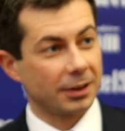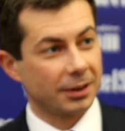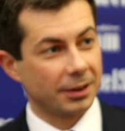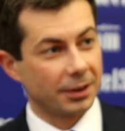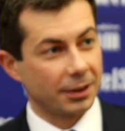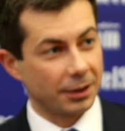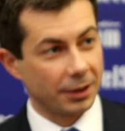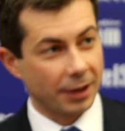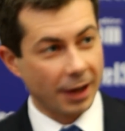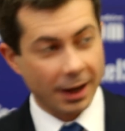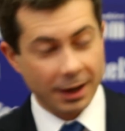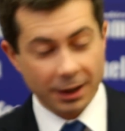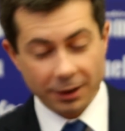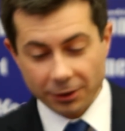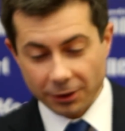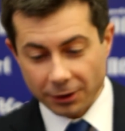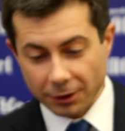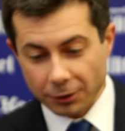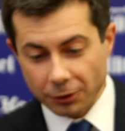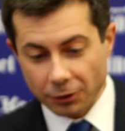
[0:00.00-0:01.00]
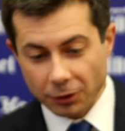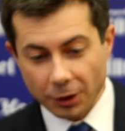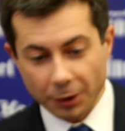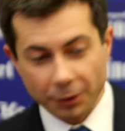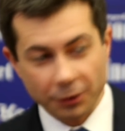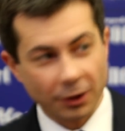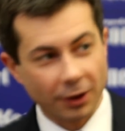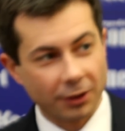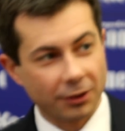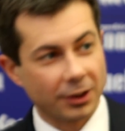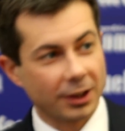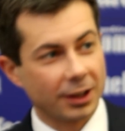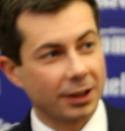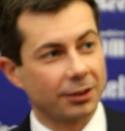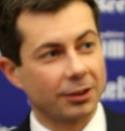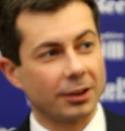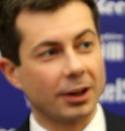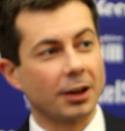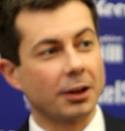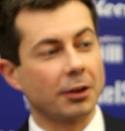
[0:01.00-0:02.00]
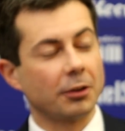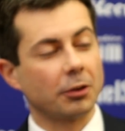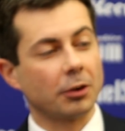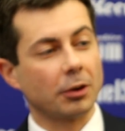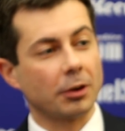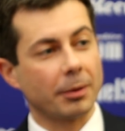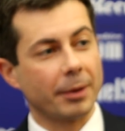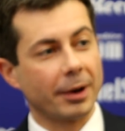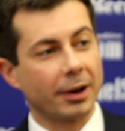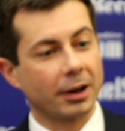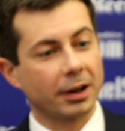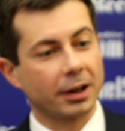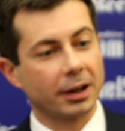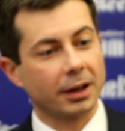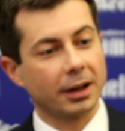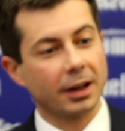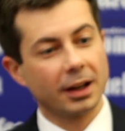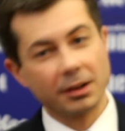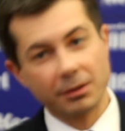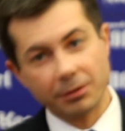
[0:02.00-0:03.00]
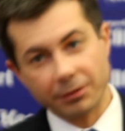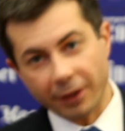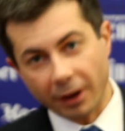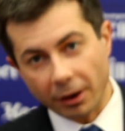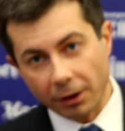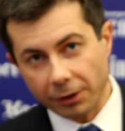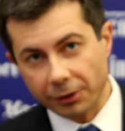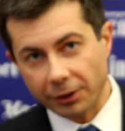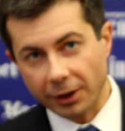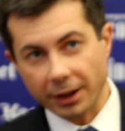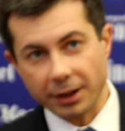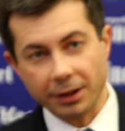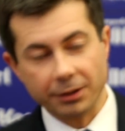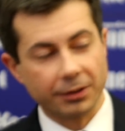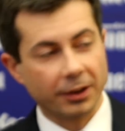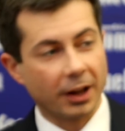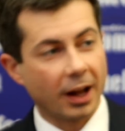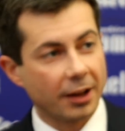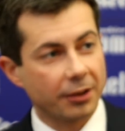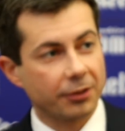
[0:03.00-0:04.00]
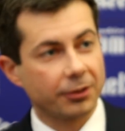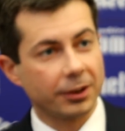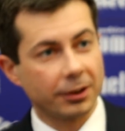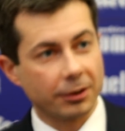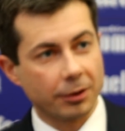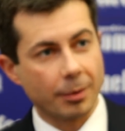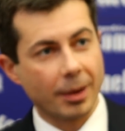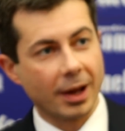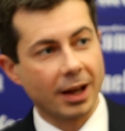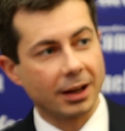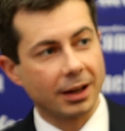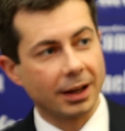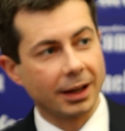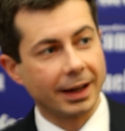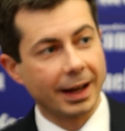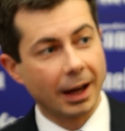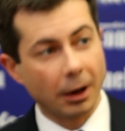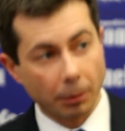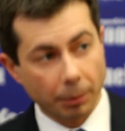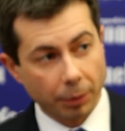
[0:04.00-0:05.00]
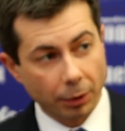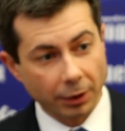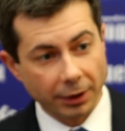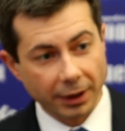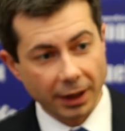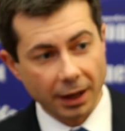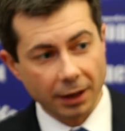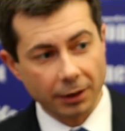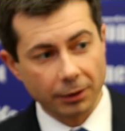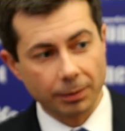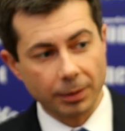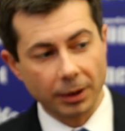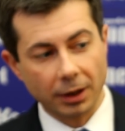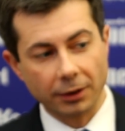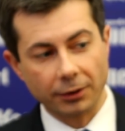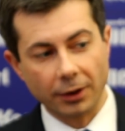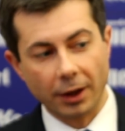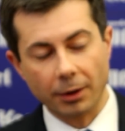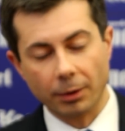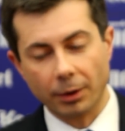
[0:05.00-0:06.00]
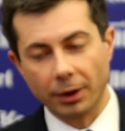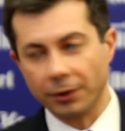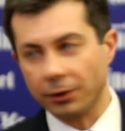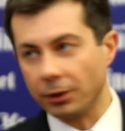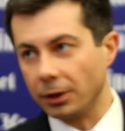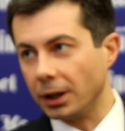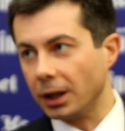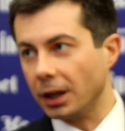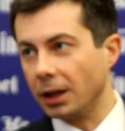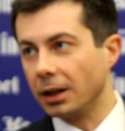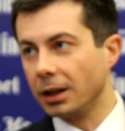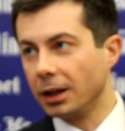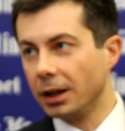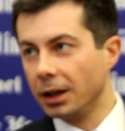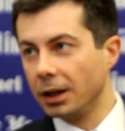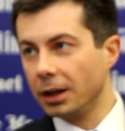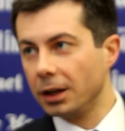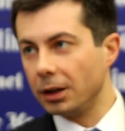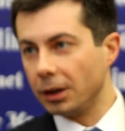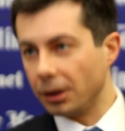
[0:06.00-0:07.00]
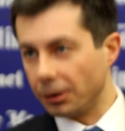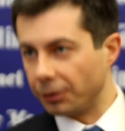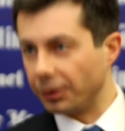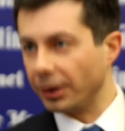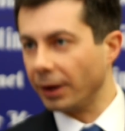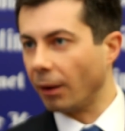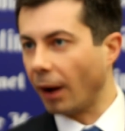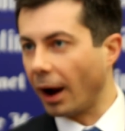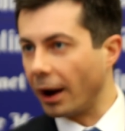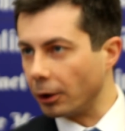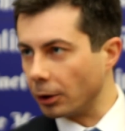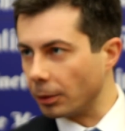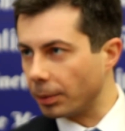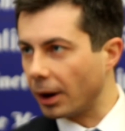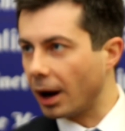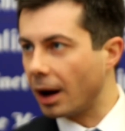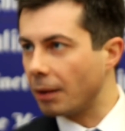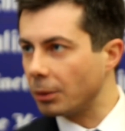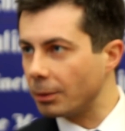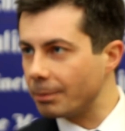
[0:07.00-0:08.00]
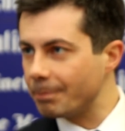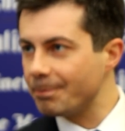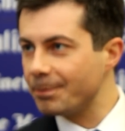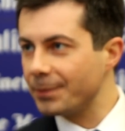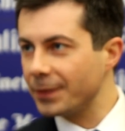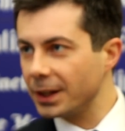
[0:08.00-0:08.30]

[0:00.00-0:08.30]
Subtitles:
The idea is that there's no such thing as an uninsured American. And it follows on the philosophy of the mandate and how important that is, because otherwise you get a free rider problem.